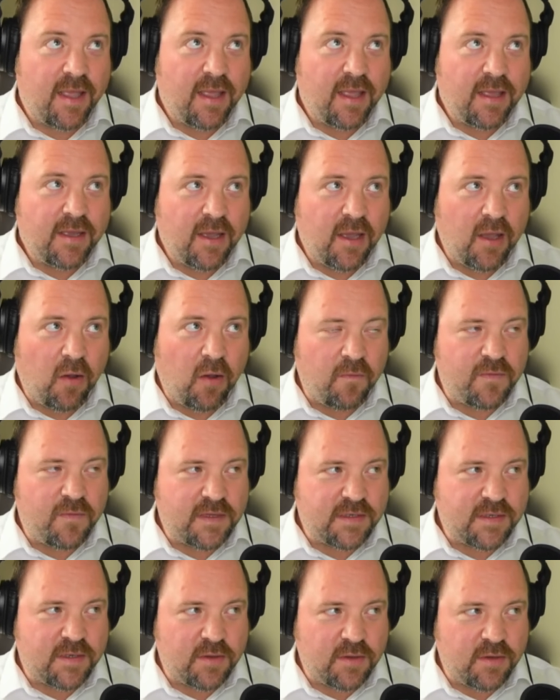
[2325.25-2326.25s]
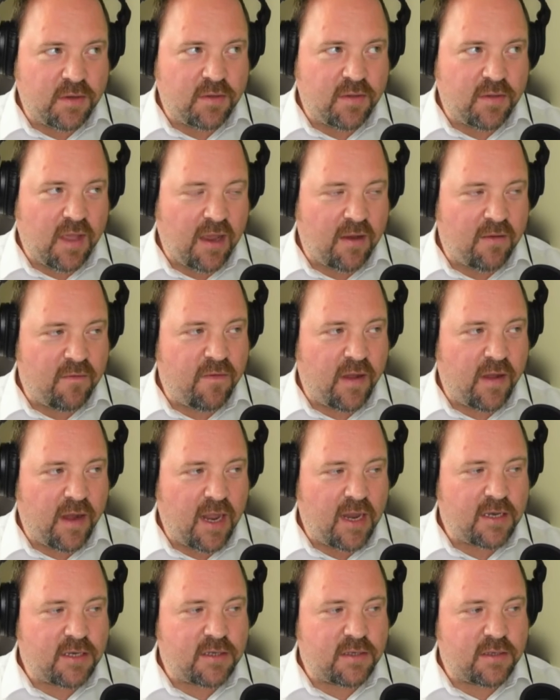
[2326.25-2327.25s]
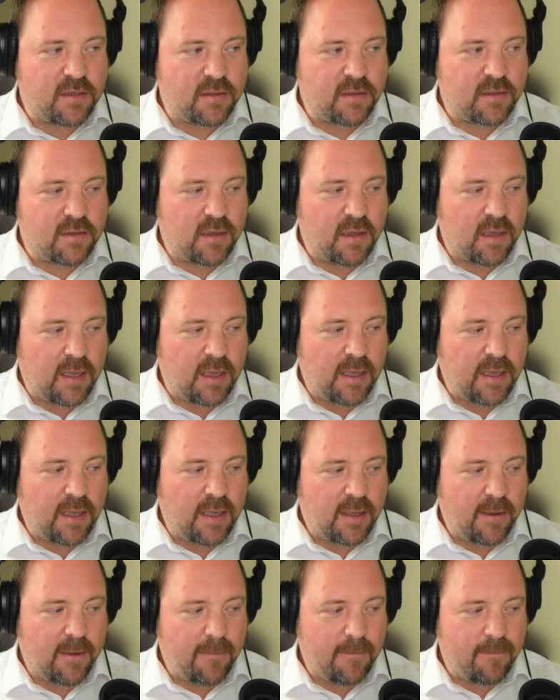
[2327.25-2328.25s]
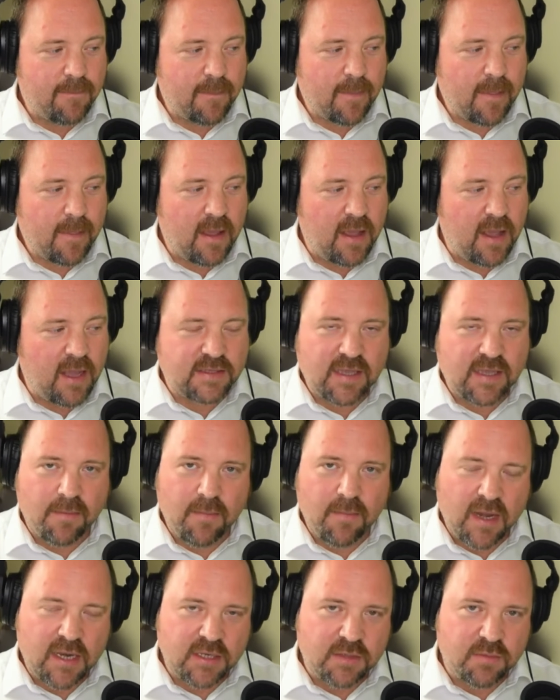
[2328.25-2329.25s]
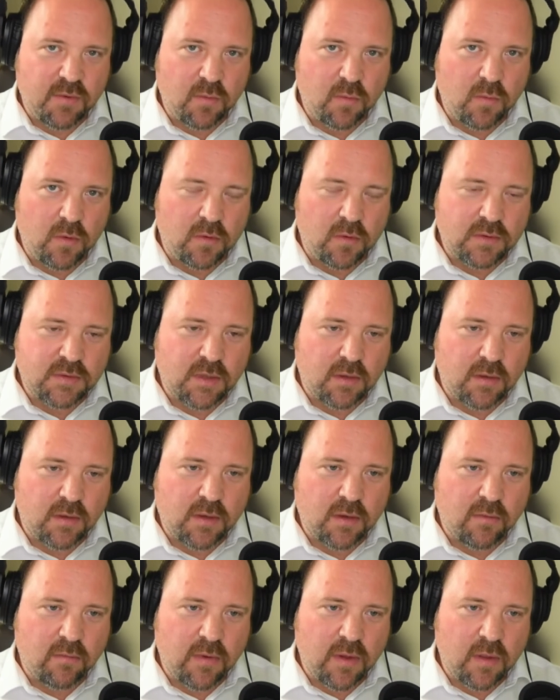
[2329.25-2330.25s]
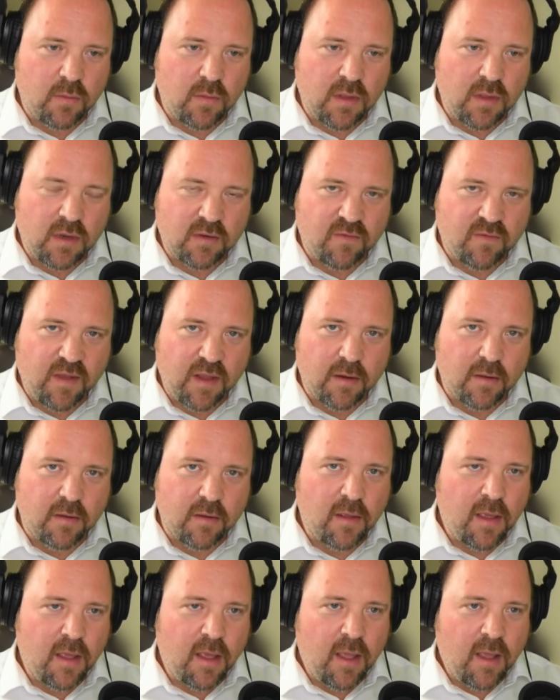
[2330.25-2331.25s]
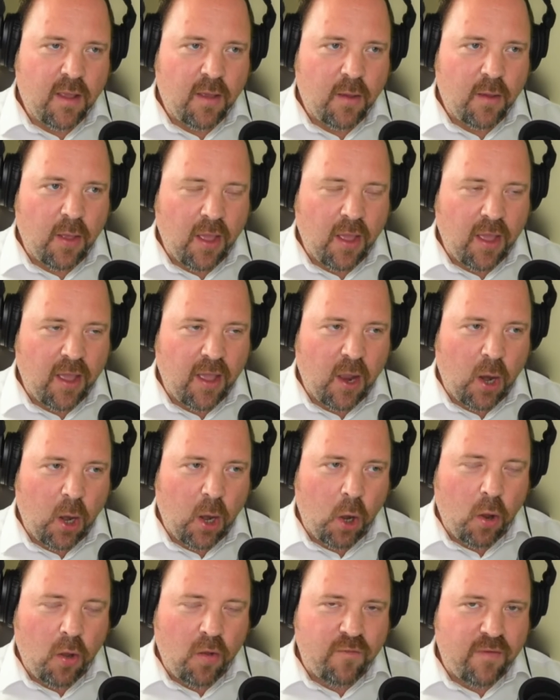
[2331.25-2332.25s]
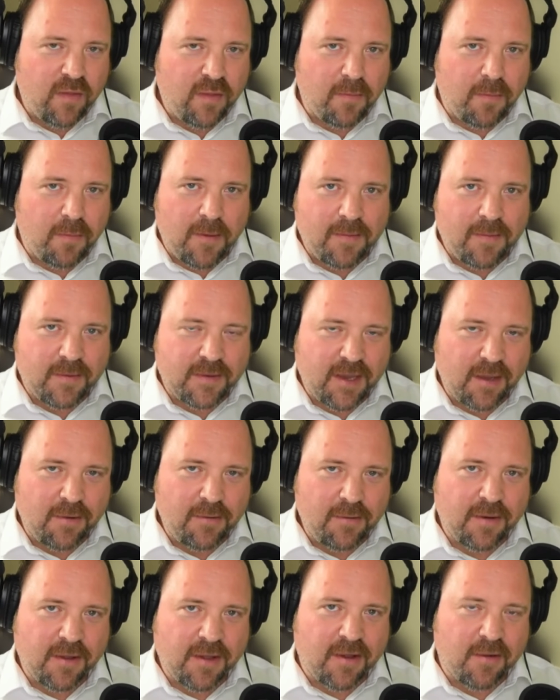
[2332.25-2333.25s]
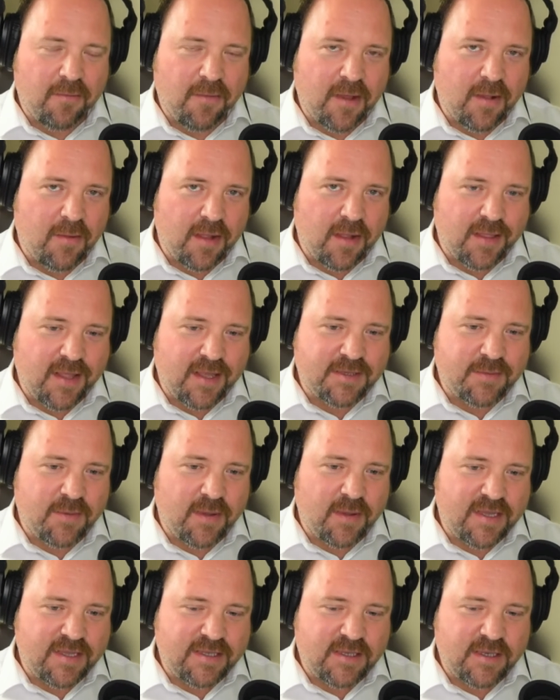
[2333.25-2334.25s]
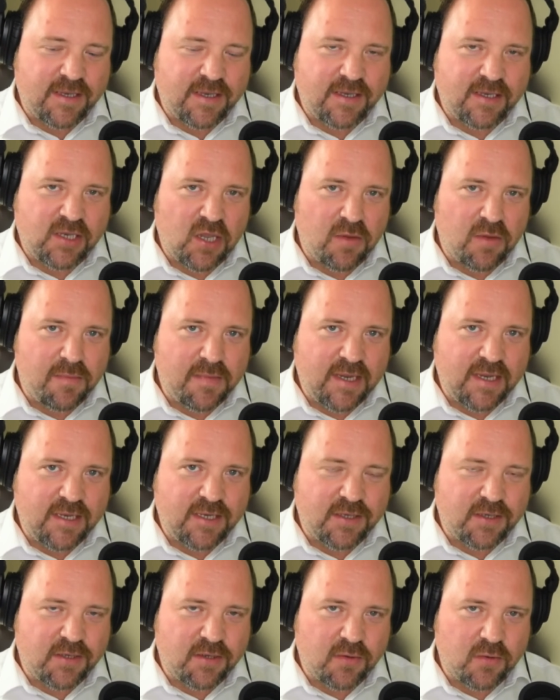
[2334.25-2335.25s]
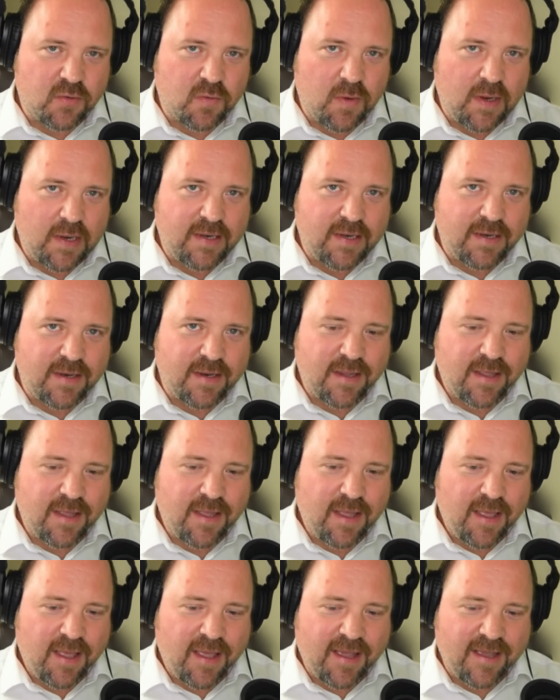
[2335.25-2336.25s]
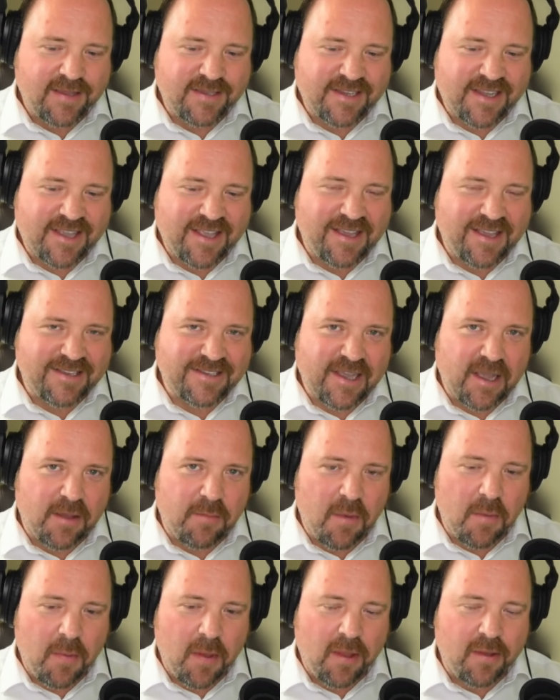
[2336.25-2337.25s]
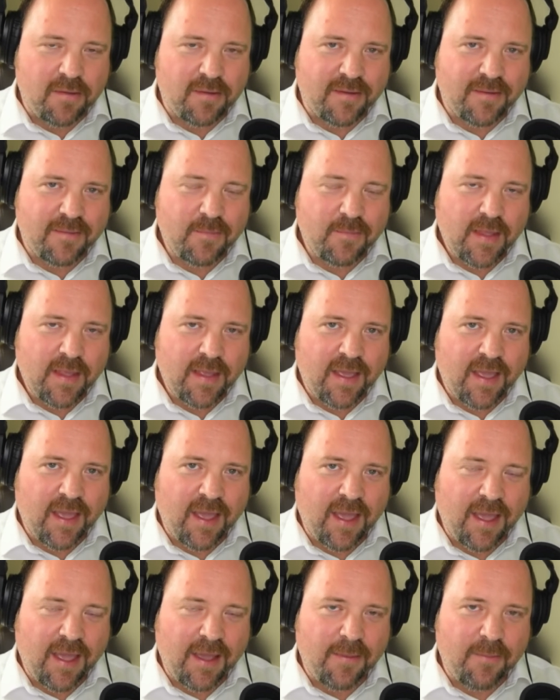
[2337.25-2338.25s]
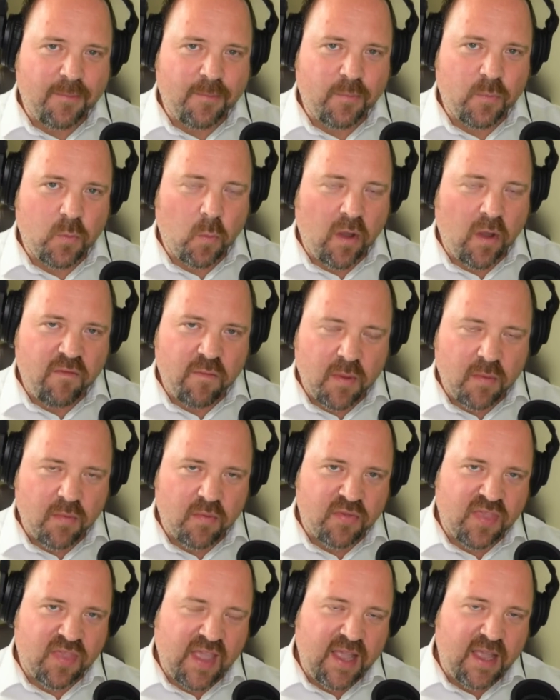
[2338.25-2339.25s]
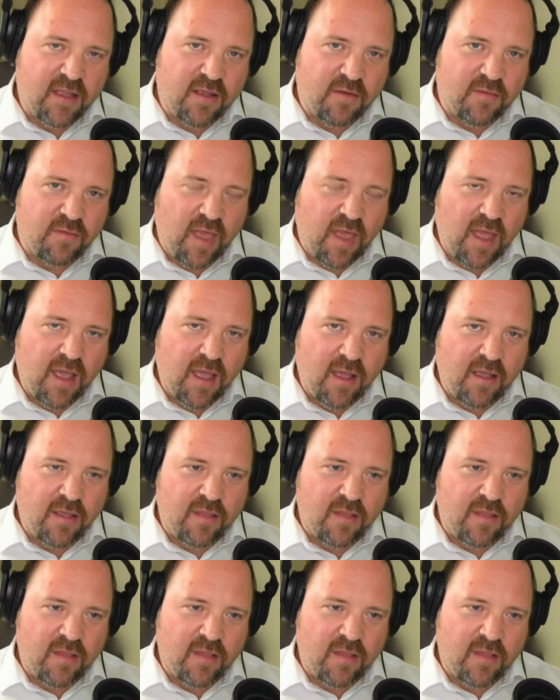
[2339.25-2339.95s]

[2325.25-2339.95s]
obvious you do that. And financial asset management will also look at real world value. A lot of other people don't look at real world. That's where this term digital twin has come about. Whatever people think of that, I